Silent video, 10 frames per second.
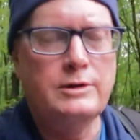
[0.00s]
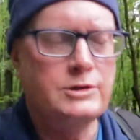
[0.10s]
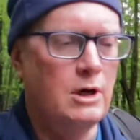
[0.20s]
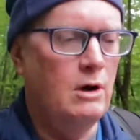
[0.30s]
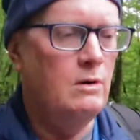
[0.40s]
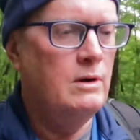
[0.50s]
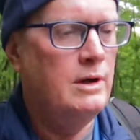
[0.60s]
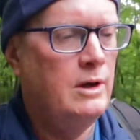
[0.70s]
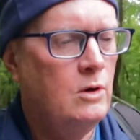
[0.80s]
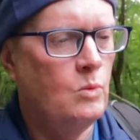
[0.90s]
So
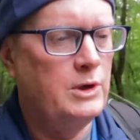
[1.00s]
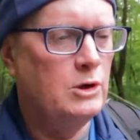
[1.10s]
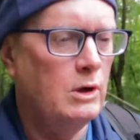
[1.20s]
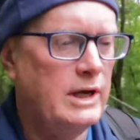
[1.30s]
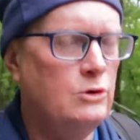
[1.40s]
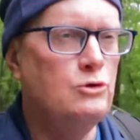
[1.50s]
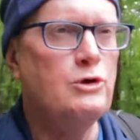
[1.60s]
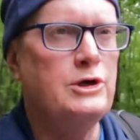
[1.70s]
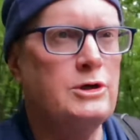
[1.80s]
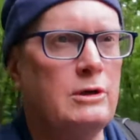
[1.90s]
when you look at
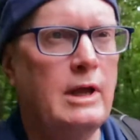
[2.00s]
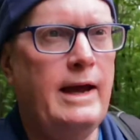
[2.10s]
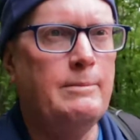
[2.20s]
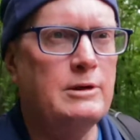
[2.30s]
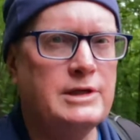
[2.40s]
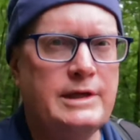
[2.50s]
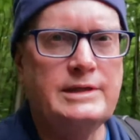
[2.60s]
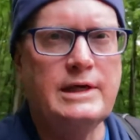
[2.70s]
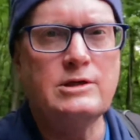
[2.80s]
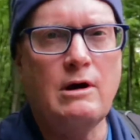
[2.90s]
nutritional labels and it
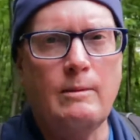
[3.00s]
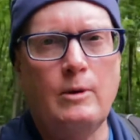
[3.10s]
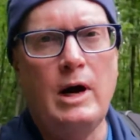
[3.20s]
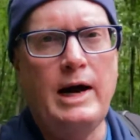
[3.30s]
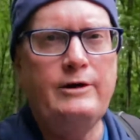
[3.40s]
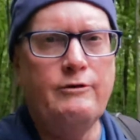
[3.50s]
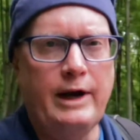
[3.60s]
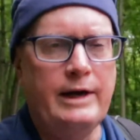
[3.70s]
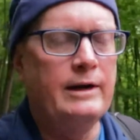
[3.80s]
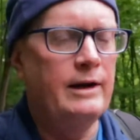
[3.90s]
says
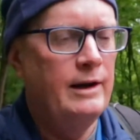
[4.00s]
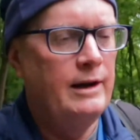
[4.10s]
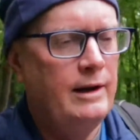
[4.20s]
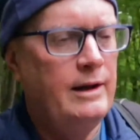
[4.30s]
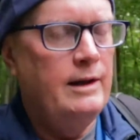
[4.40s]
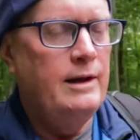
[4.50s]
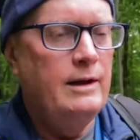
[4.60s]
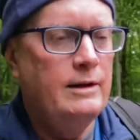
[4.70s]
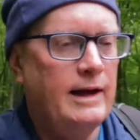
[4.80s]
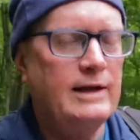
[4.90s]
carbohydrate,
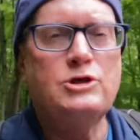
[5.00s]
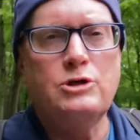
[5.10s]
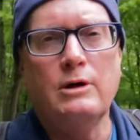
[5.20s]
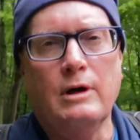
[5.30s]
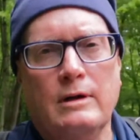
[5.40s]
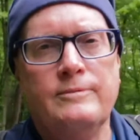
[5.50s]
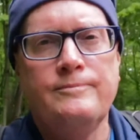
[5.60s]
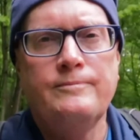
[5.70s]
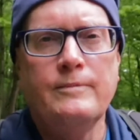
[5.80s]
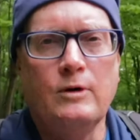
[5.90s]
that's sugar
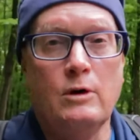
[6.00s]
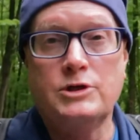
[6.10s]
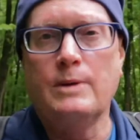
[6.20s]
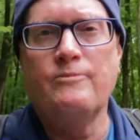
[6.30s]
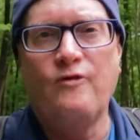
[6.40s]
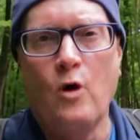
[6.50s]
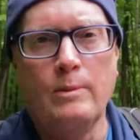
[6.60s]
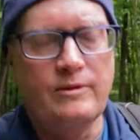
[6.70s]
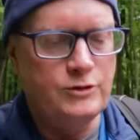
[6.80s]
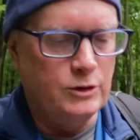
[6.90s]
or some form
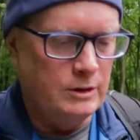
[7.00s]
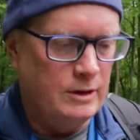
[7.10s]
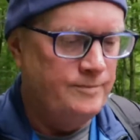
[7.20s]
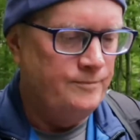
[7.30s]
of sugar.